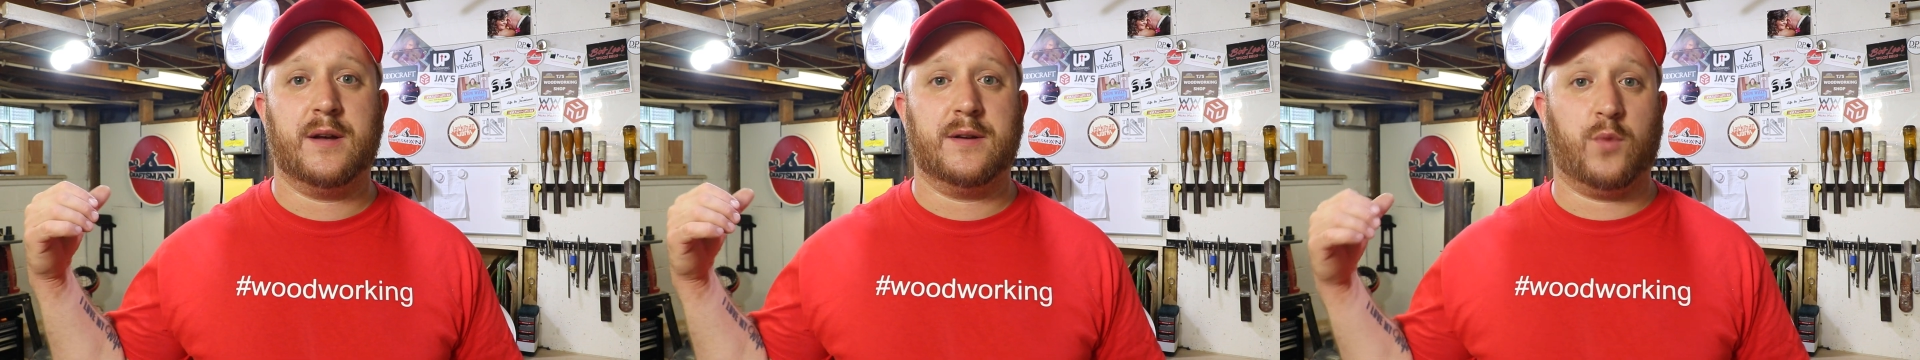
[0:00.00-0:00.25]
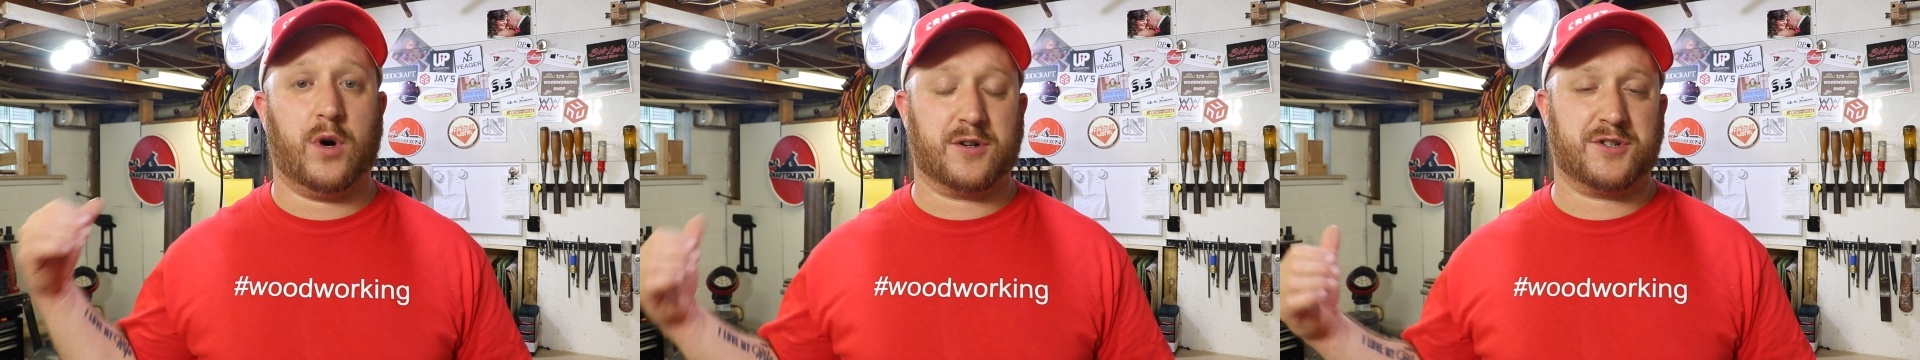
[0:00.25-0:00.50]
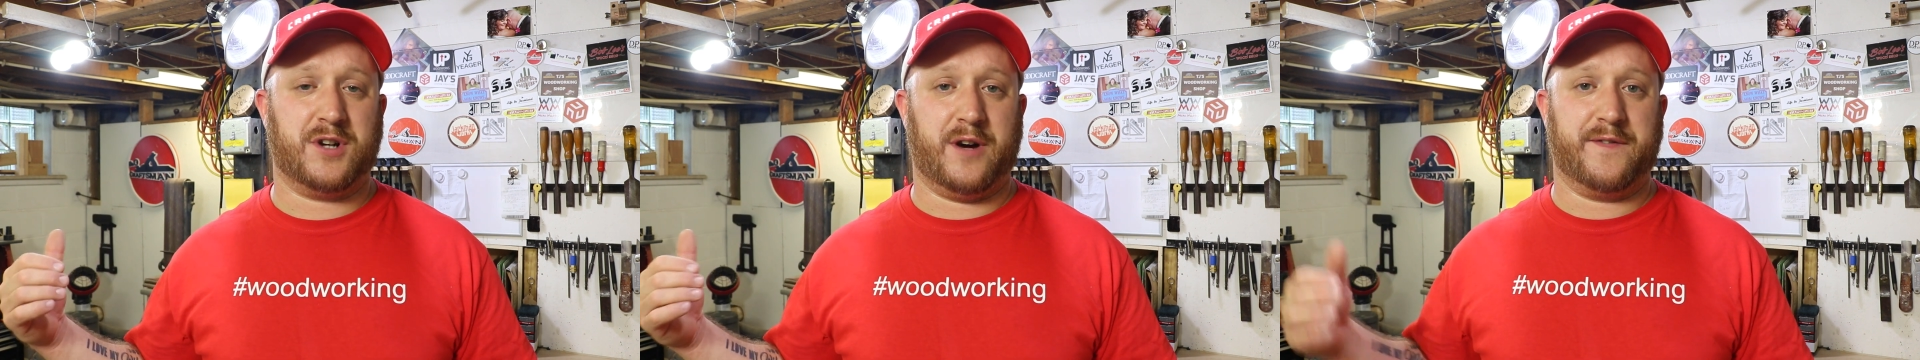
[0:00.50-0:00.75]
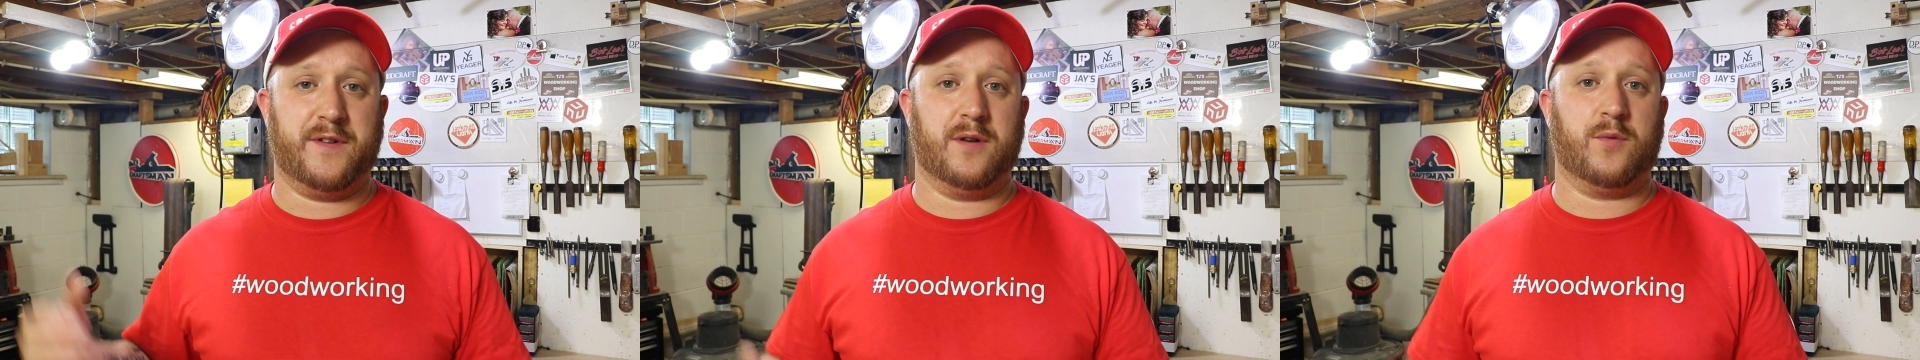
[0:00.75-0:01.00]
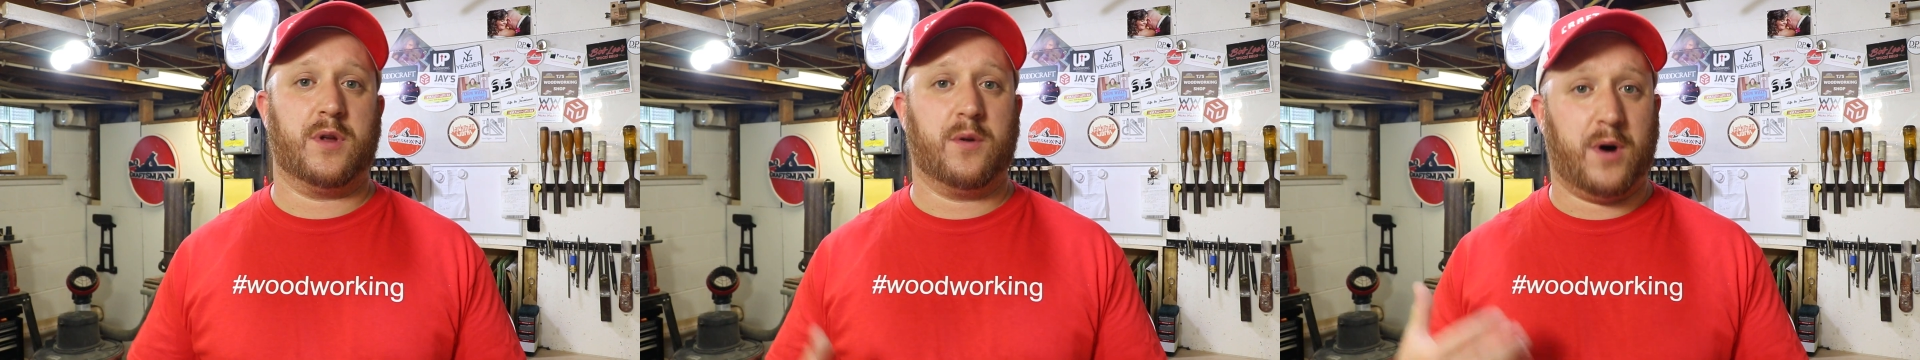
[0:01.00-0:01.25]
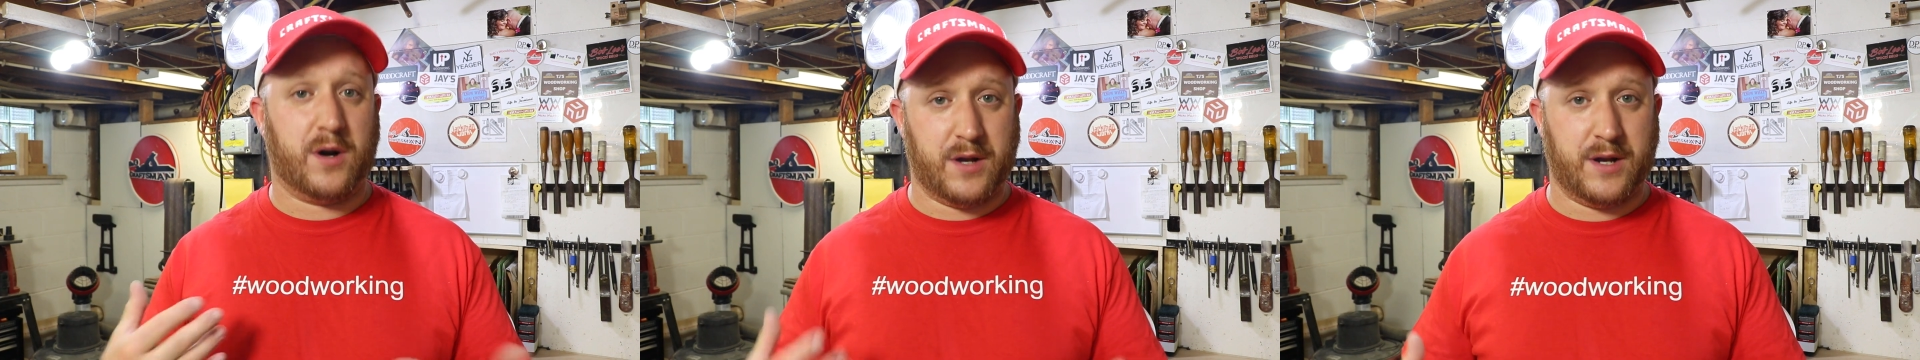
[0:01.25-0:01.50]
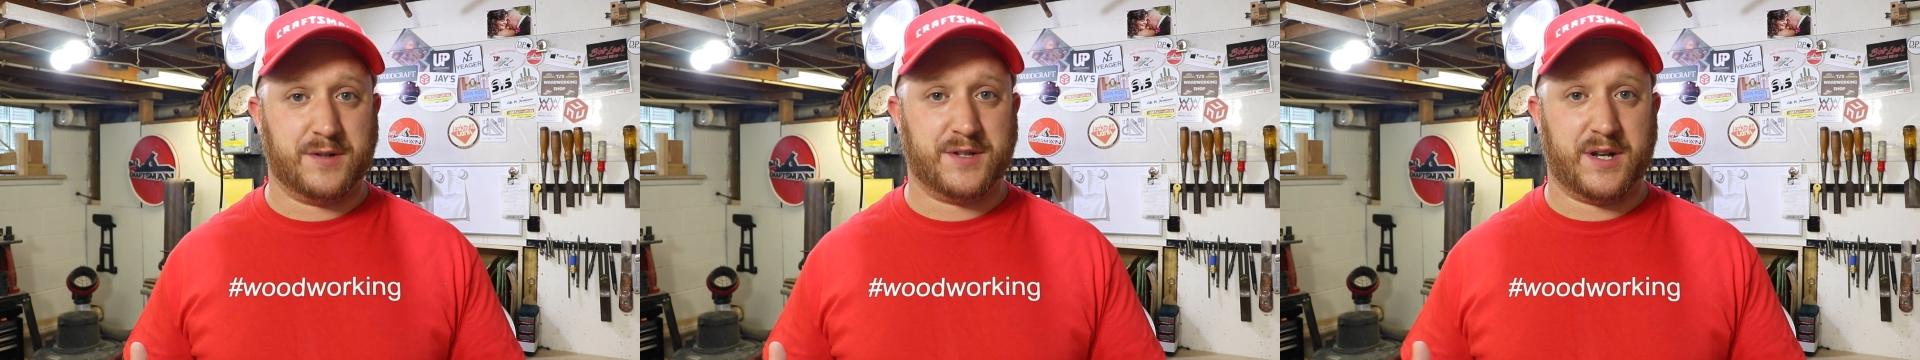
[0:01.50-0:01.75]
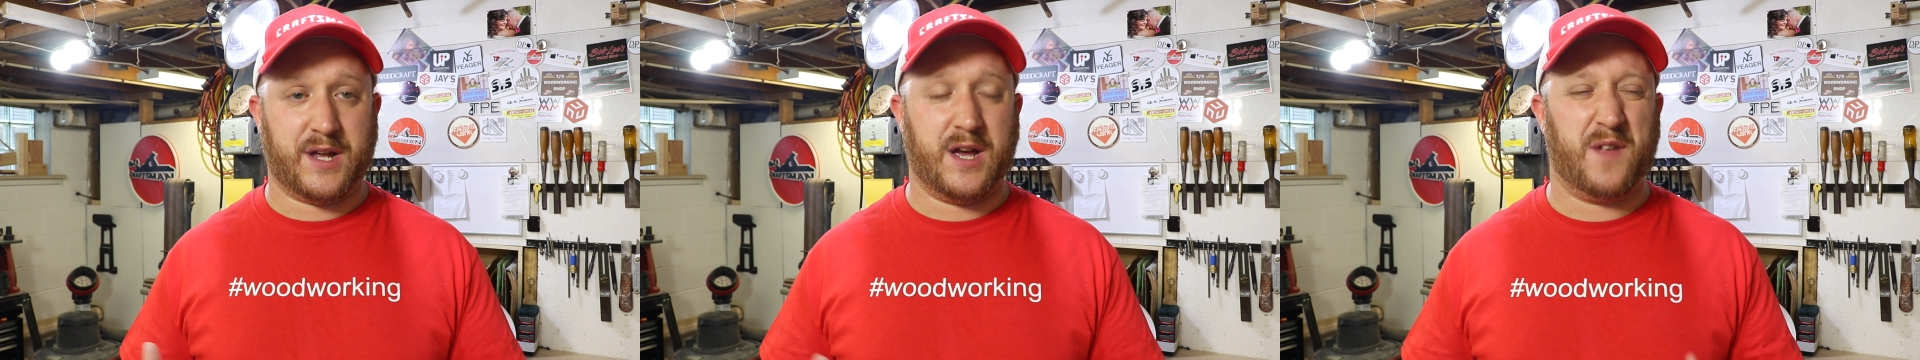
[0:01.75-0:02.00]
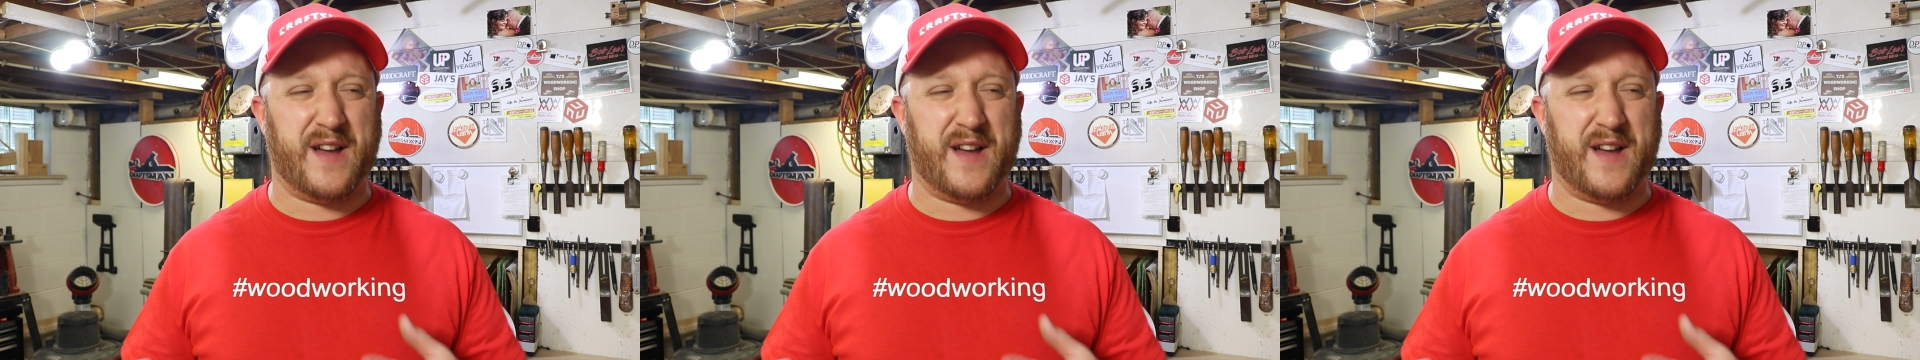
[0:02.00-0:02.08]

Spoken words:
water softener and where the water heater is going to go.